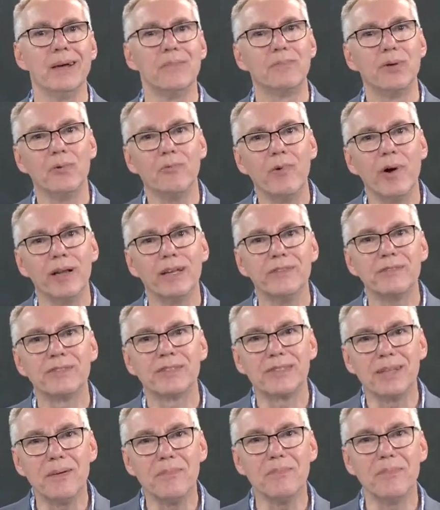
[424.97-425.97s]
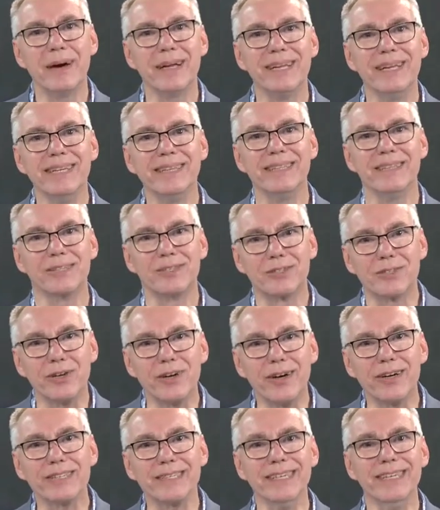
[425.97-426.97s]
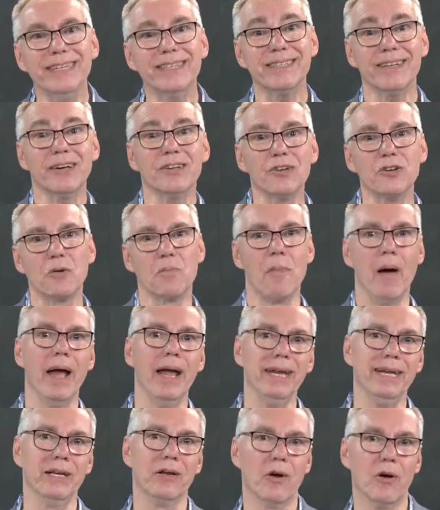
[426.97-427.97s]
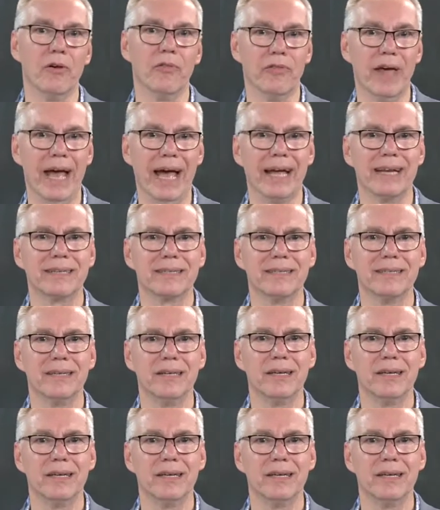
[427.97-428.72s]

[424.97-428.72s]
But what if somebody in the church is undermining all that?